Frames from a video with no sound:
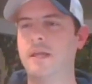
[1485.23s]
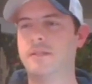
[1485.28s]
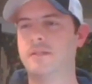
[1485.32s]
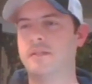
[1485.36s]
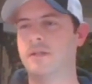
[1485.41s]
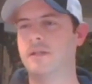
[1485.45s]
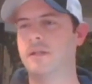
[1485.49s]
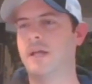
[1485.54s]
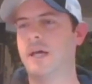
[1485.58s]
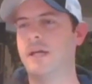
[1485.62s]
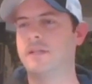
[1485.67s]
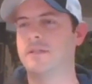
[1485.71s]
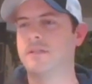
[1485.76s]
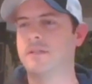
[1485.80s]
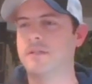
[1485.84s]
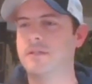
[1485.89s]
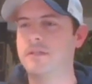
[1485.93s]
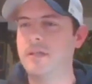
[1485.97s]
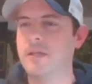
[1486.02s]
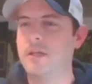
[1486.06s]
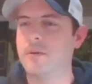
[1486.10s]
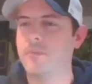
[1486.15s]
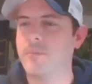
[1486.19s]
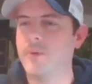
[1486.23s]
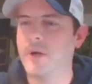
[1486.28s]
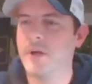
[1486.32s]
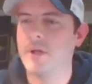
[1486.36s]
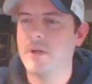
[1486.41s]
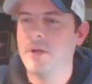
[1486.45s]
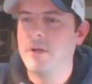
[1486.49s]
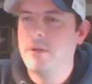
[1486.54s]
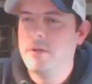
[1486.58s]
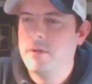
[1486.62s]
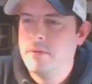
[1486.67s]
nice to see you,
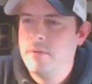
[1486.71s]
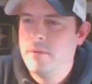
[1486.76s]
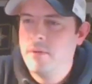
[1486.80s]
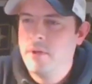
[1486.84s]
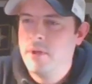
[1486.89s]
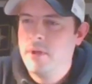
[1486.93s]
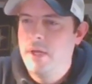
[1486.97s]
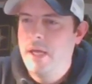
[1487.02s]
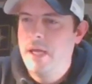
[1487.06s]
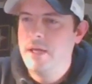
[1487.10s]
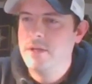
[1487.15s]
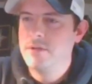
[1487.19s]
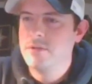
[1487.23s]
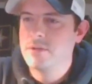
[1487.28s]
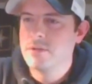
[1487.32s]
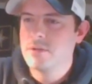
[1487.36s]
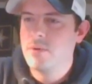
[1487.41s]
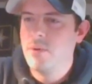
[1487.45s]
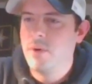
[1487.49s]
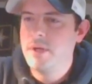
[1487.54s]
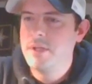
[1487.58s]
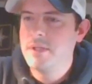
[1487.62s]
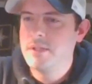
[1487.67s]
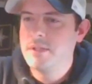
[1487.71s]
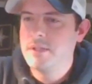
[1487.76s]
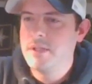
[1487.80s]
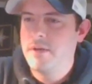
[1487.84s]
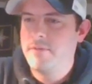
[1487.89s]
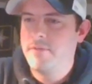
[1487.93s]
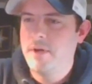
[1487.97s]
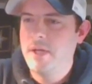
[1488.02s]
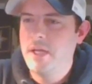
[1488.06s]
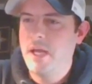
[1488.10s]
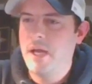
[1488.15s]
brother. Andrew's Coins and
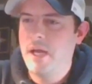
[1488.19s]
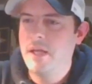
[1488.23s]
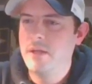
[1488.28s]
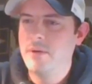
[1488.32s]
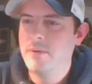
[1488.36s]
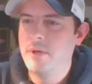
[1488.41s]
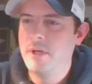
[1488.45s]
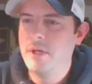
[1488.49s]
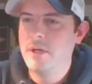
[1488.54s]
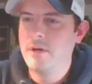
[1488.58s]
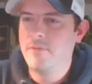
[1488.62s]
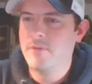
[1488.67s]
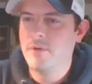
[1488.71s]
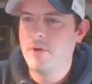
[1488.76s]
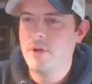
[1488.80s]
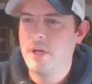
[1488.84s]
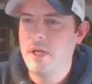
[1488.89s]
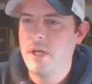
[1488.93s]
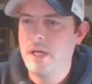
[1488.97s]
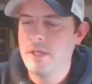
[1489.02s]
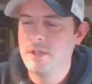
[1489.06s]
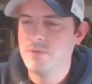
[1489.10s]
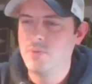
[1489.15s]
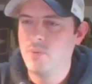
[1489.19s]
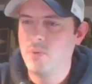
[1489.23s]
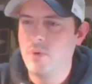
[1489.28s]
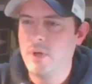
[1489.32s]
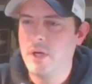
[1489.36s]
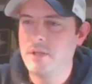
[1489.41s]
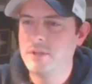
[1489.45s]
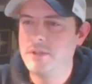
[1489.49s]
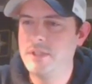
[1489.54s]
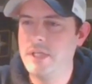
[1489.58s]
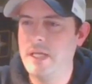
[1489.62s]
stuff, I got you in here for tonight as
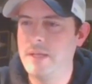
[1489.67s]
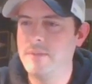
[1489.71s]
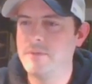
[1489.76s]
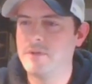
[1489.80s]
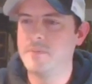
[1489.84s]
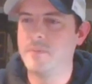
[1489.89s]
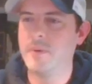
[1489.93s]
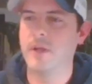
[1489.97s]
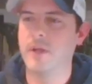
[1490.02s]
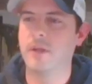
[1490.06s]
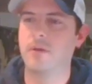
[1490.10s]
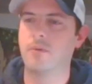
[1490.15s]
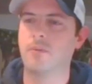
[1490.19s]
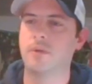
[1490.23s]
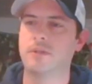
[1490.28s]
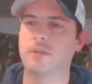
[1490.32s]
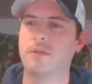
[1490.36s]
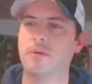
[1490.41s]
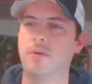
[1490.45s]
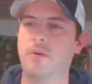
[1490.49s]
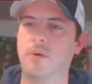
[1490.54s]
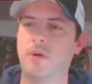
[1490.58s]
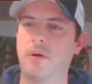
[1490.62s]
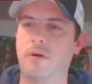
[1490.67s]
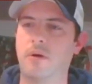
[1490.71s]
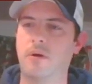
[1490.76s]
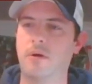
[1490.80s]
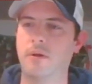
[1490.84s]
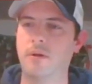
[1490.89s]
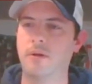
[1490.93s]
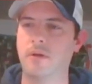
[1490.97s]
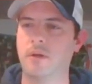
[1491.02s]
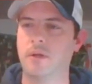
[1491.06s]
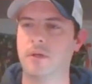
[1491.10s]
well. James Smotherland, what's going
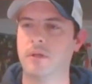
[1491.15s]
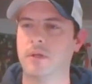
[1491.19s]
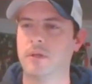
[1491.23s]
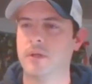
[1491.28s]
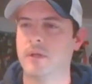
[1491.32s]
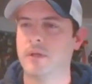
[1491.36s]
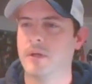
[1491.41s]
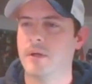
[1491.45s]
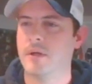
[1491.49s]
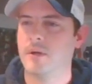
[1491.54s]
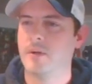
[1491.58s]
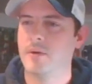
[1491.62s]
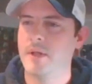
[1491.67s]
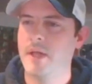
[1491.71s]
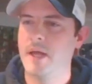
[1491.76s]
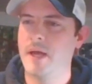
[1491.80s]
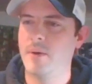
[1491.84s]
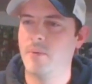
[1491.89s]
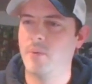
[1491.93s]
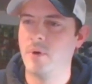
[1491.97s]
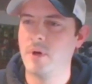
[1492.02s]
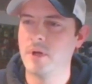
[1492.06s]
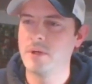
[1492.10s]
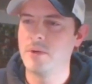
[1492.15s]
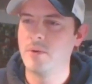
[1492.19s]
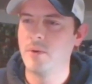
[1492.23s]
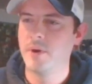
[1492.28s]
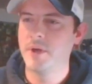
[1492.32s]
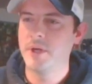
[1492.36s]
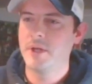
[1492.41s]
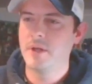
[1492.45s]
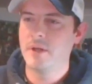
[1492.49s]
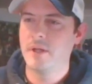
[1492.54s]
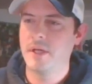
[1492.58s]
on? That one
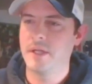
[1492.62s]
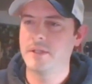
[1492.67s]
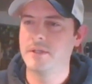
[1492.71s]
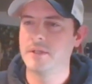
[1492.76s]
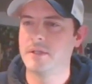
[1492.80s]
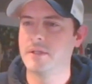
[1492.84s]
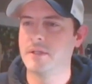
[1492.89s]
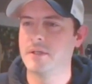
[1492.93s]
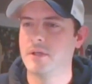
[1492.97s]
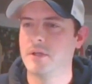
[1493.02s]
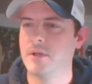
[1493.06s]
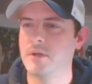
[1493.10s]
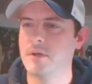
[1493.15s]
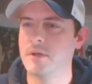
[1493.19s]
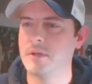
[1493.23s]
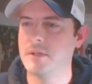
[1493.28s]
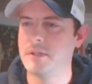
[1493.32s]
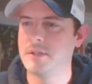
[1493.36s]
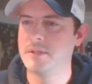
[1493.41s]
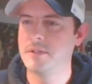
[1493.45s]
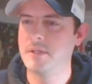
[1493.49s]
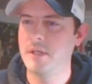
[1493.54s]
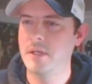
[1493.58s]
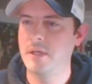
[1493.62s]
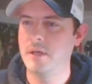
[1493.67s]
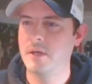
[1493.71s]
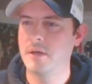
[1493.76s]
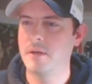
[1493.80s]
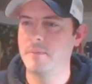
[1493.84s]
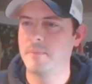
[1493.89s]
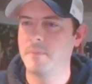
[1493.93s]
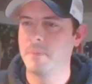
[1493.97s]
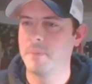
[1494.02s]
coin collector, good to see you.